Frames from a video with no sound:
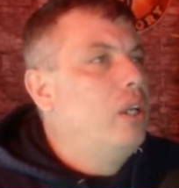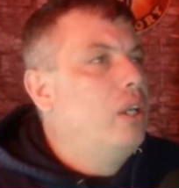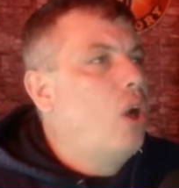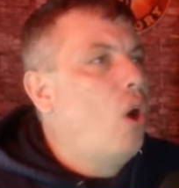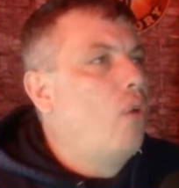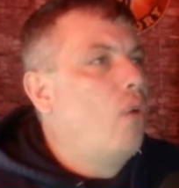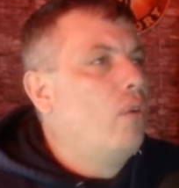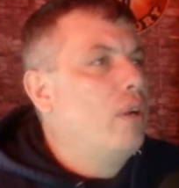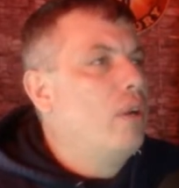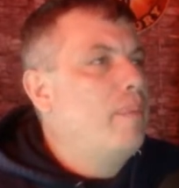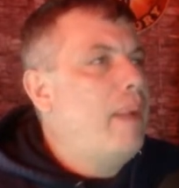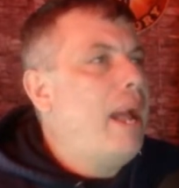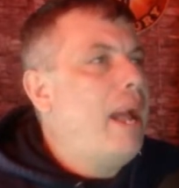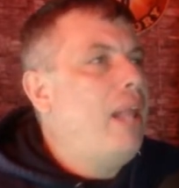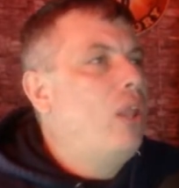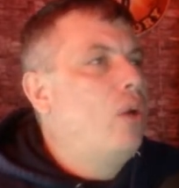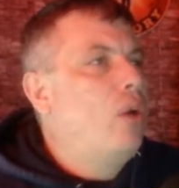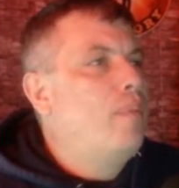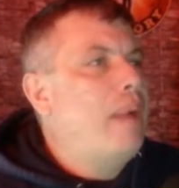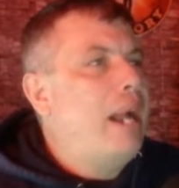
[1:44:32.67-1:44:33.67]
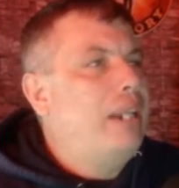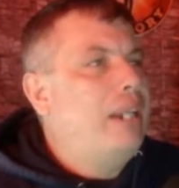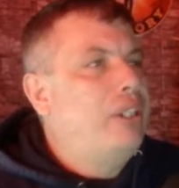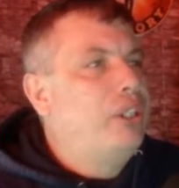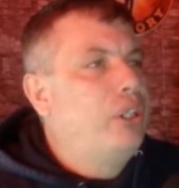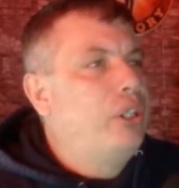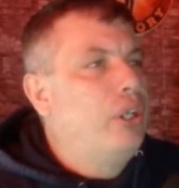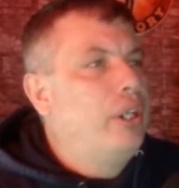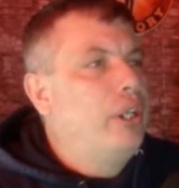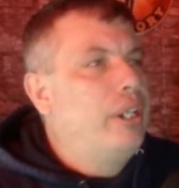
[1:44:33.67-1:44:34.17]
Over to Ballo, back to
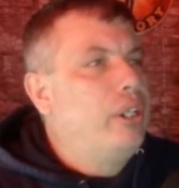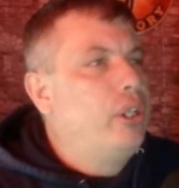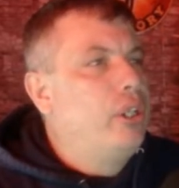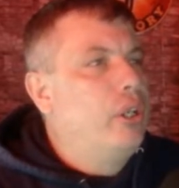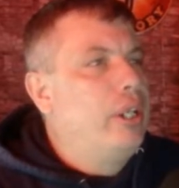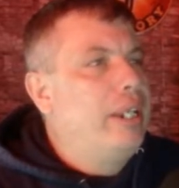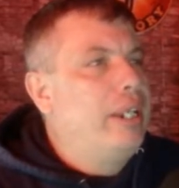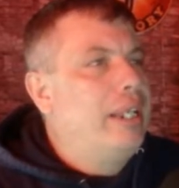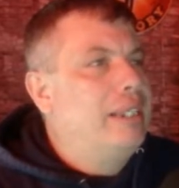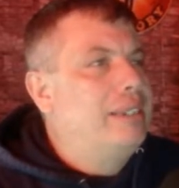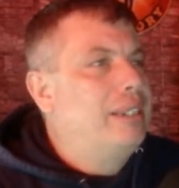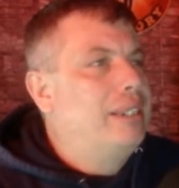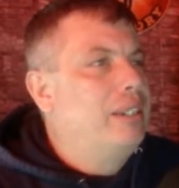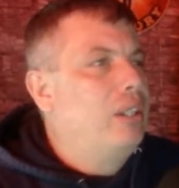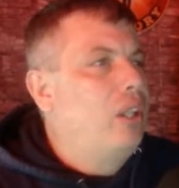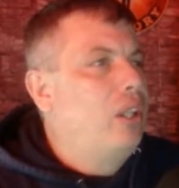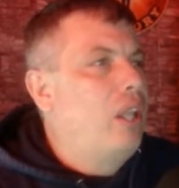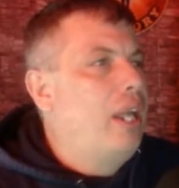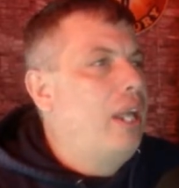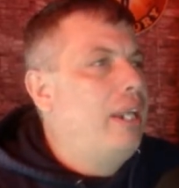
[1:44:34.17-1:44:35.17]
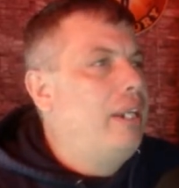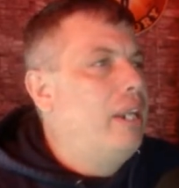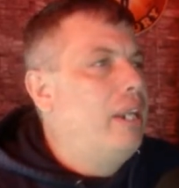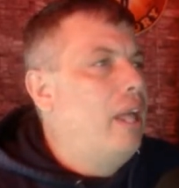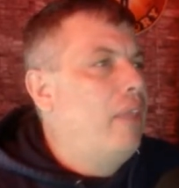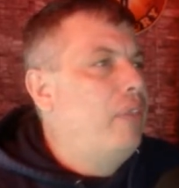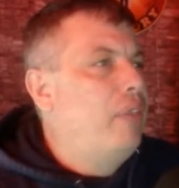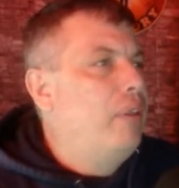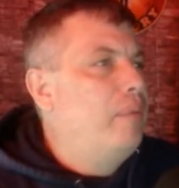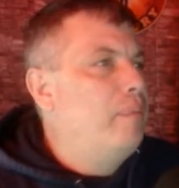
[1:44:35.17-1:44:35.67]
Goody. Goody gets in the lane,
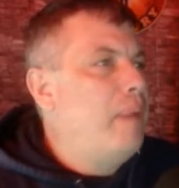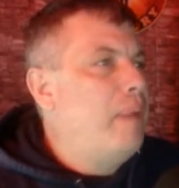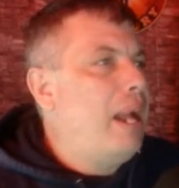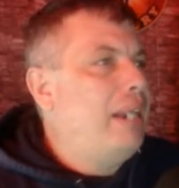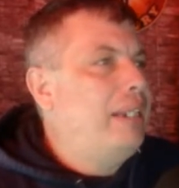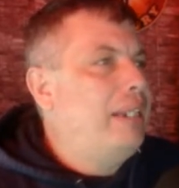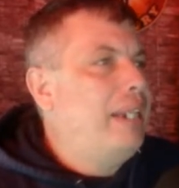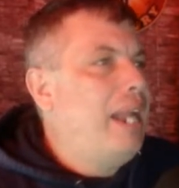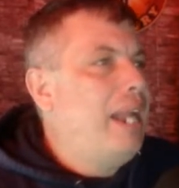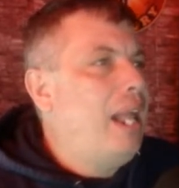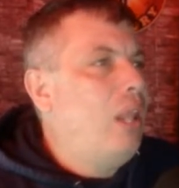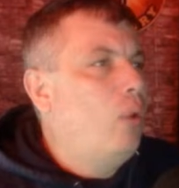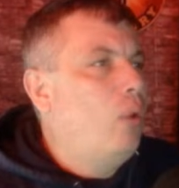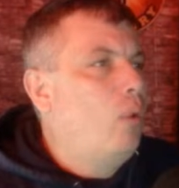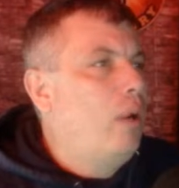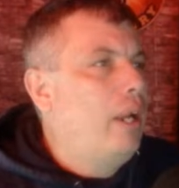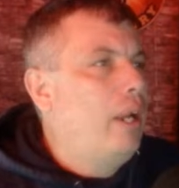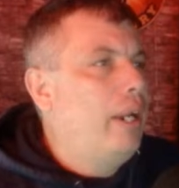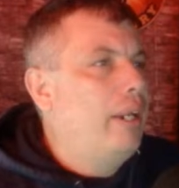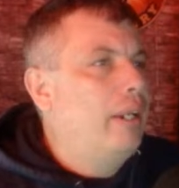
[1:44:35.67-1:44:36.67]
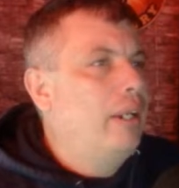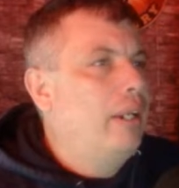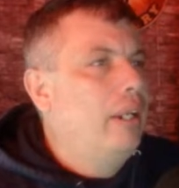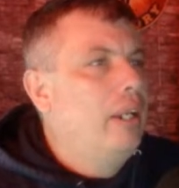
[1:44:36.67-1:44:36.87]
nothing. Back to Galloway.